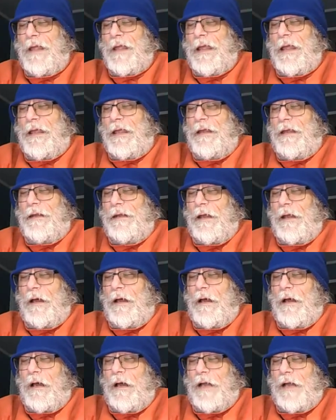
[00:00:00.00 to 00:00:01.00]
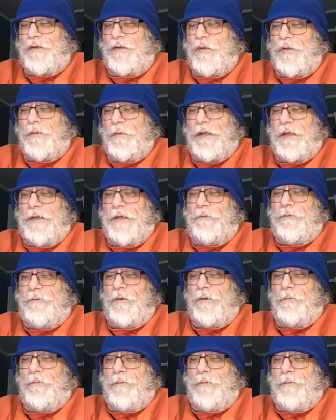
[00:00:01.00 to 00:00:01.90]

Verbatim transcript: And uh, I do believe for